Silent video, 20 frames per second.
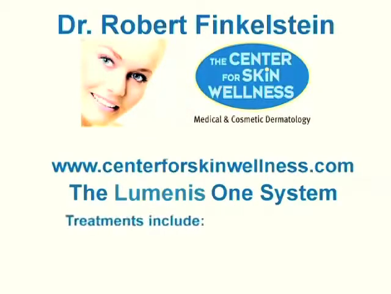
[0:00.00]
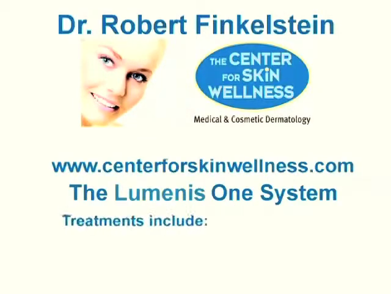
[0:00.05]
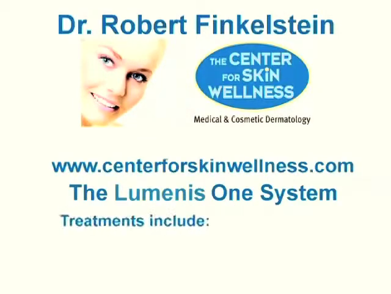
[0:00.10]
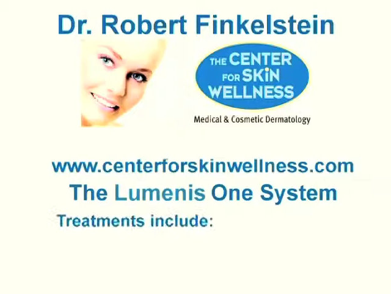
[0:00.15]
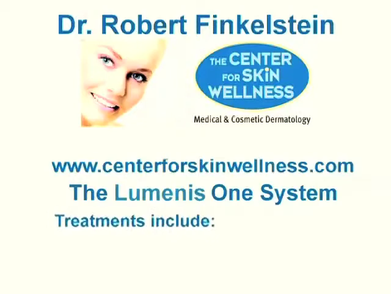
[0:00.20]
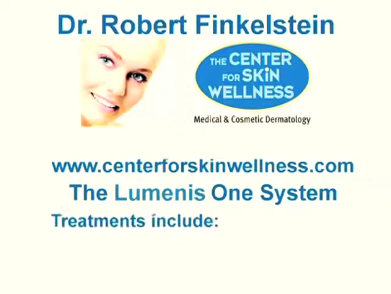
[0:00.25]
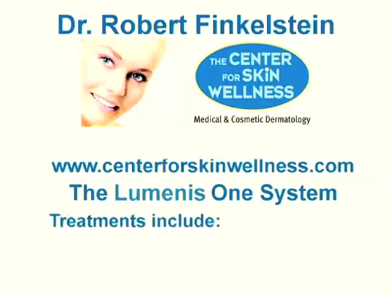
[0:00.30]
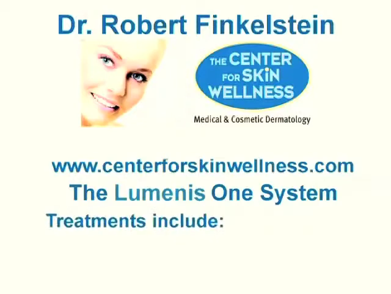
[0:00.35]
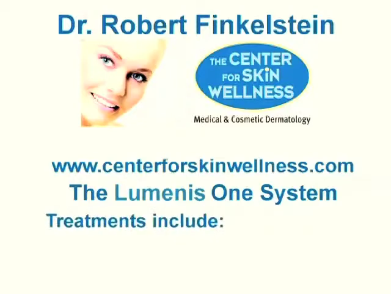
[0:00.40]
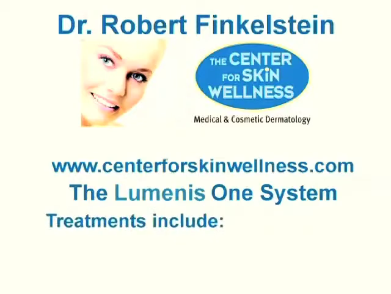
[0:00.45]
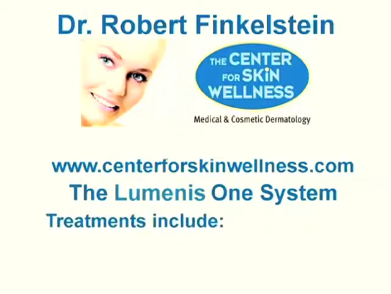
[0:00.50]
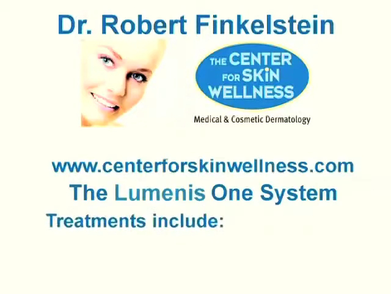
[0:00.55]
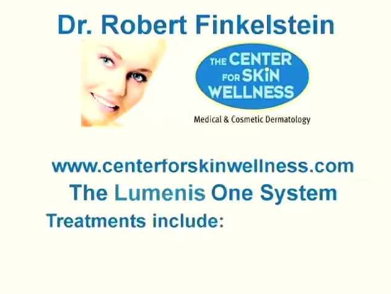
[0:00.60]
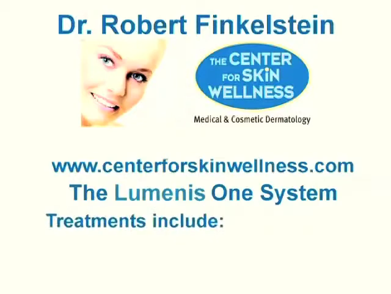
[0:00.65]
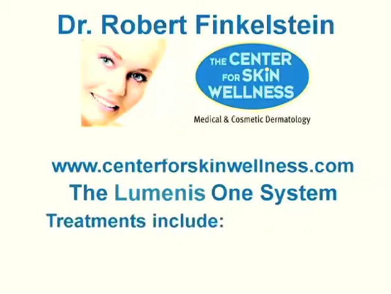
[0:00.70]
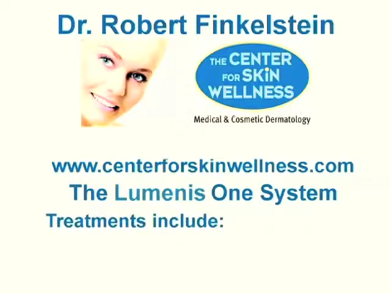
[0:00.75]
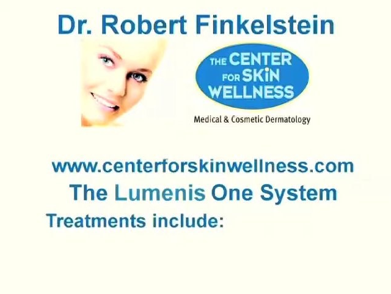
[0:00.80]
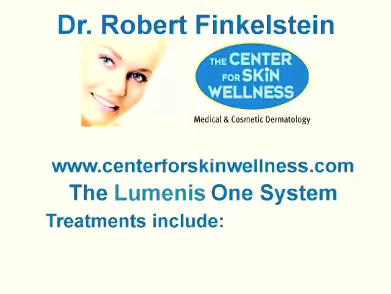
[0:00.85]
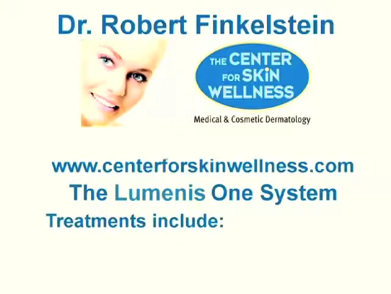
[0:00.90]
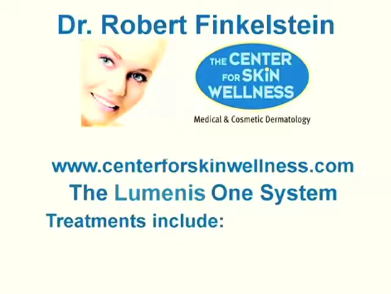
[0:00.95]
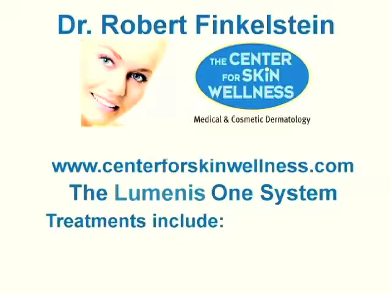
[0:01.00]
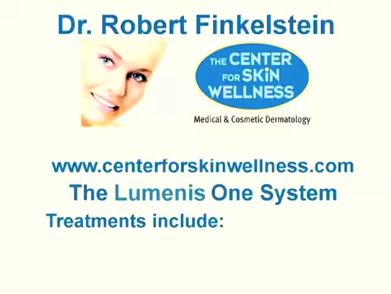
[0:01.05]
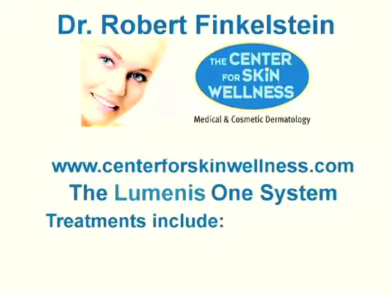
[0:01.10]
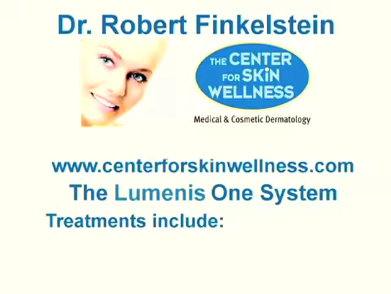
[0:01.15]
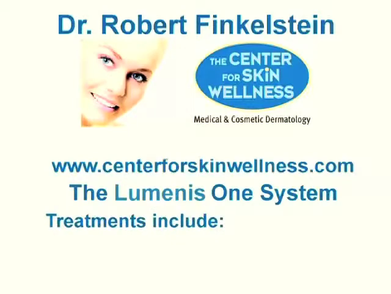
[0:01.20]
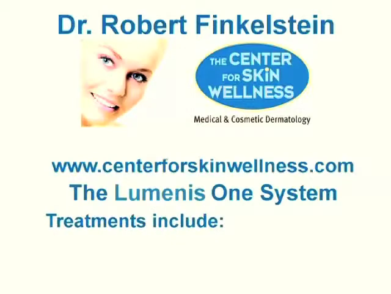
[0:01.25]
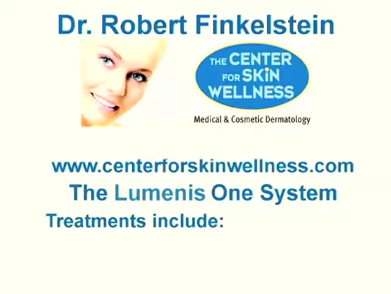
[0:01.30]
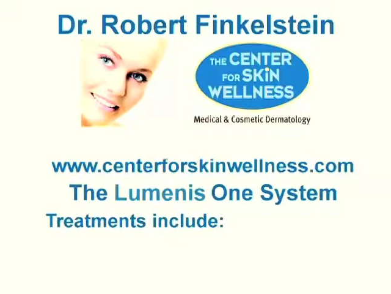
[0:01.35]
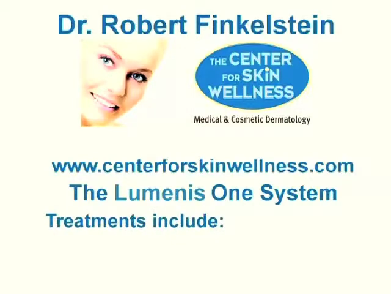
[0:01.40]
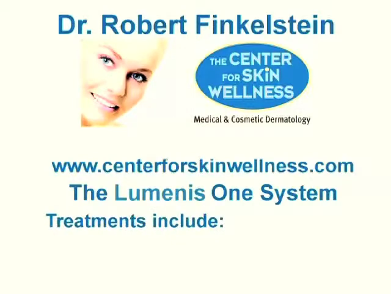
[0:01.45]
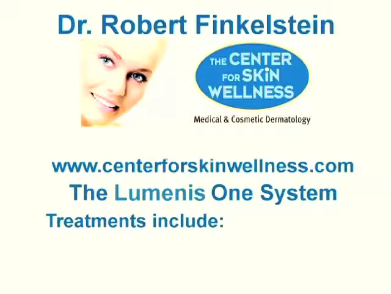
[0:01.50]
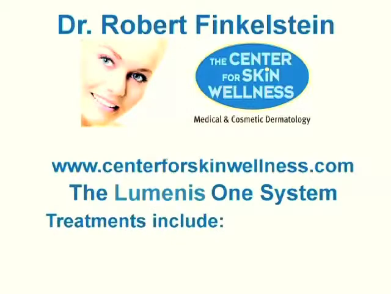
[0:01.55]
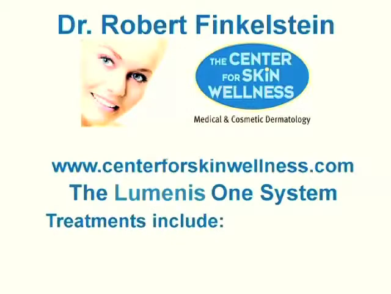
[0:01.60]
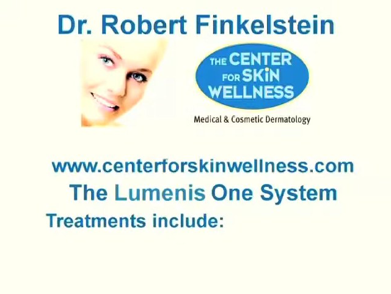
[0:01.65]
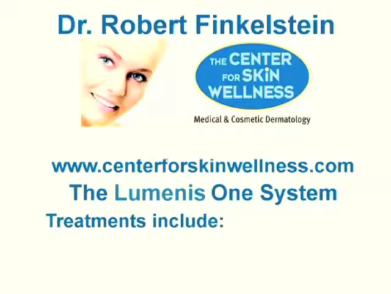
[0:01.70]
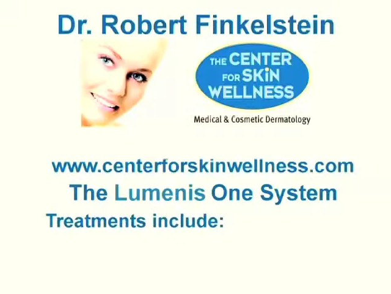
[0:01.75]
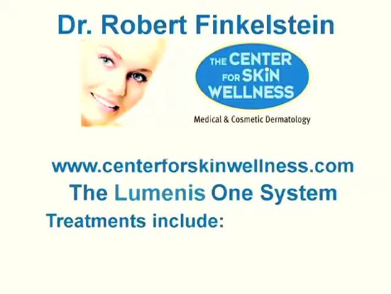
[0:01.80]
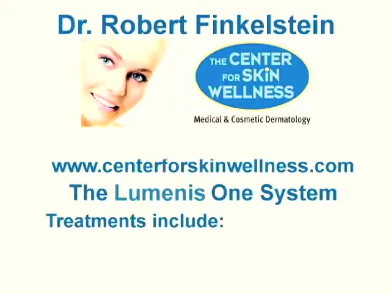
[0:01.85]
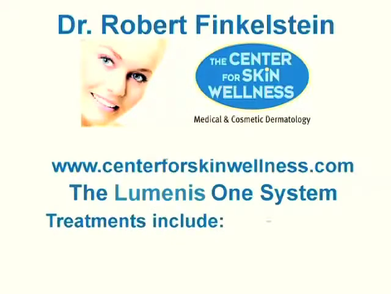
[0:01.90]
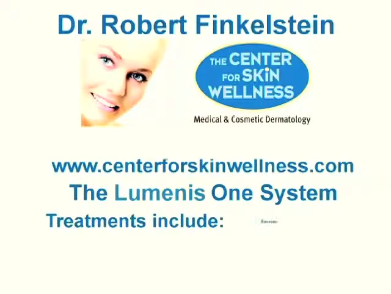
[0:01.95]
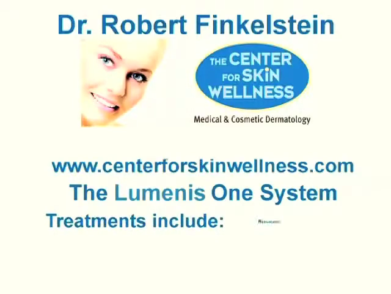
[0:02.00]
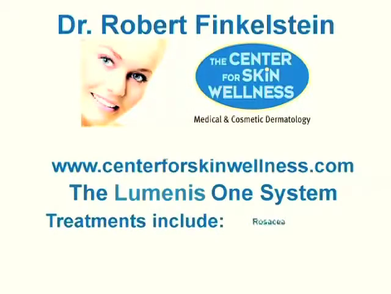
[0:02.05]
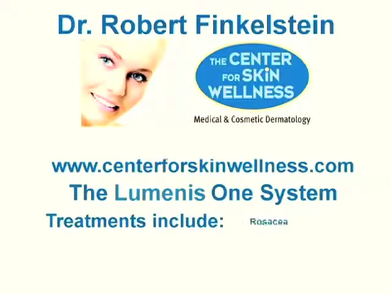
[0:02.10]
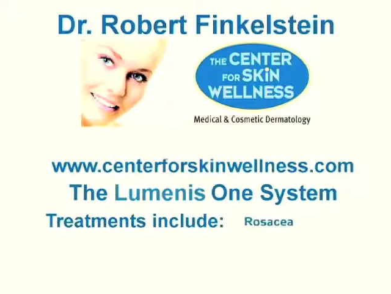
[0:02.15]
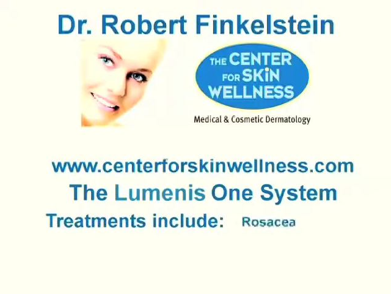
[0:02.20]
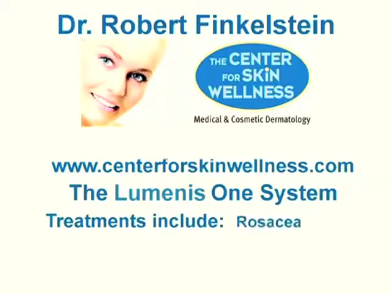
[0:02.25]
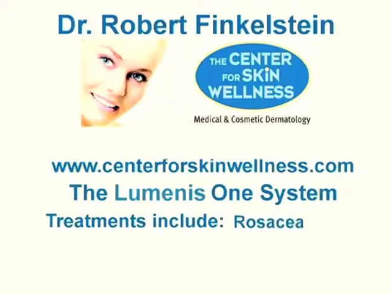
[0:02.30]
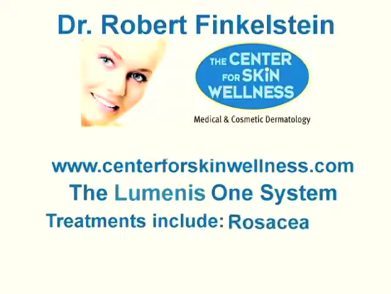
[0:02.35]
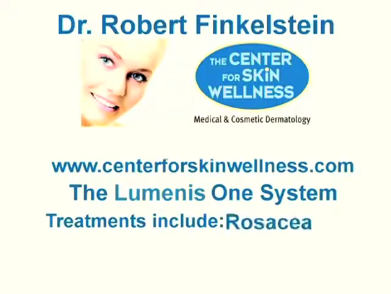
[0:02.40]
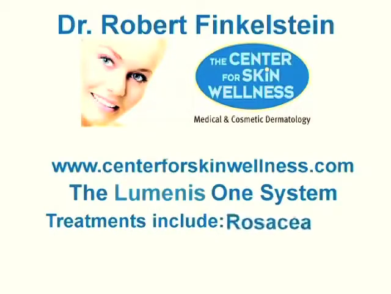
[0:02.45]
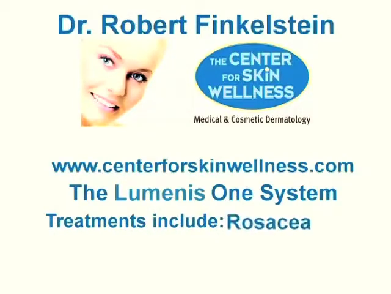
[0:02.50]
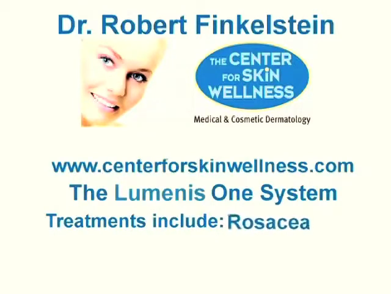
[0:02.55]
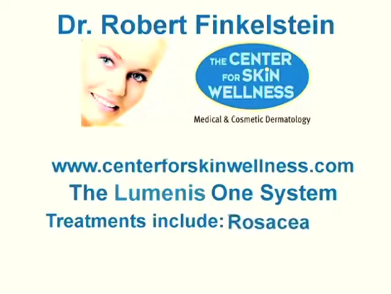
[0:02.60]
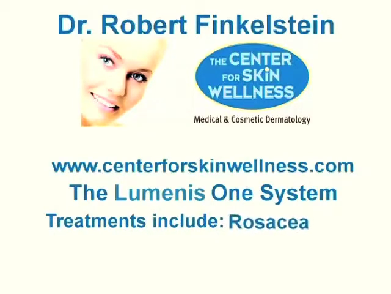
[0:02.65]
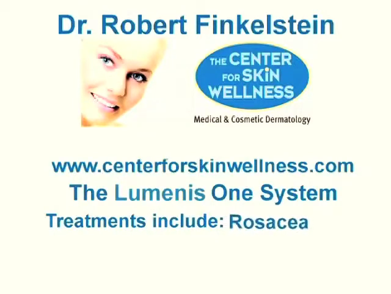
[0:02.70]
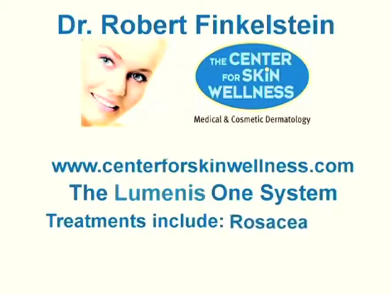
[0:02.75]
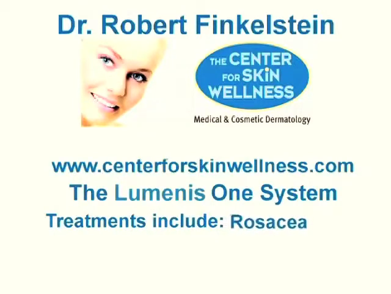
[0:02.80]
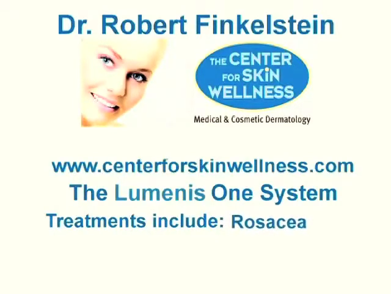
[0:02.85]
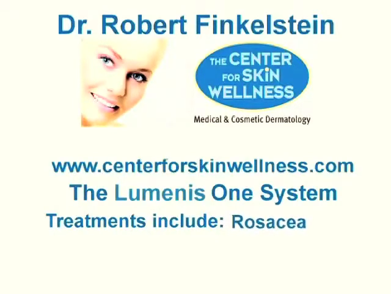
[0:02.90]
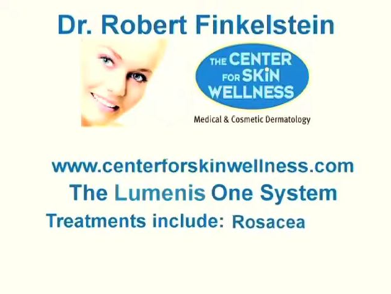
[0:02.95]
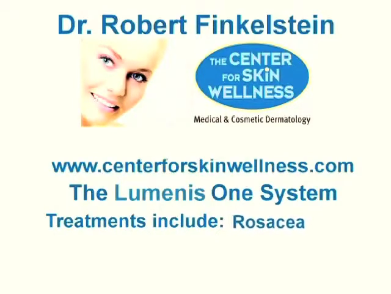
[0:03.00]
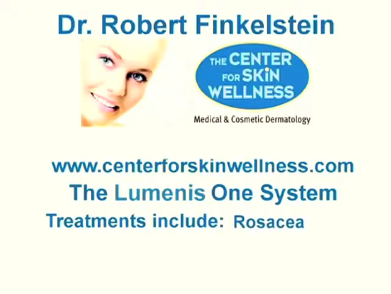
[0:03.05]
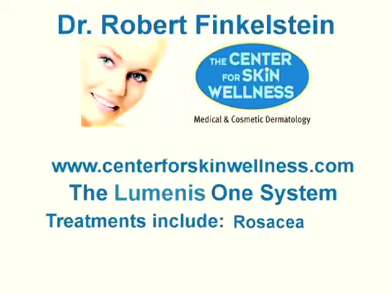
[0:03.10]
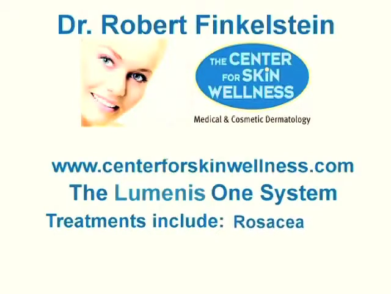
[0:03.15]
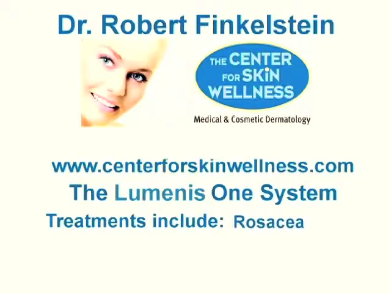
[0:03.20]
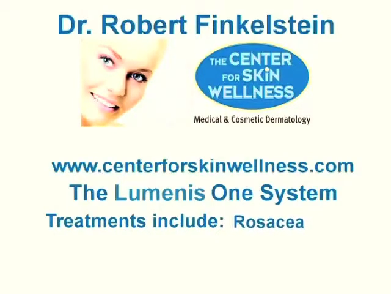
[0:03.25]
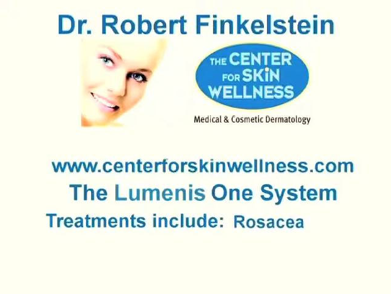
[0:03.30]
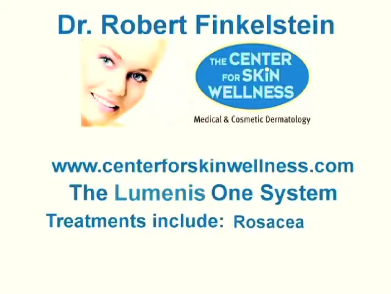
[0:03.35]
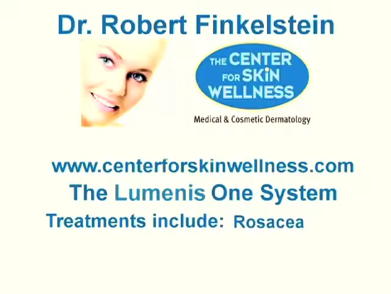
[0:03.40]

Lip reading: (no speaker visible)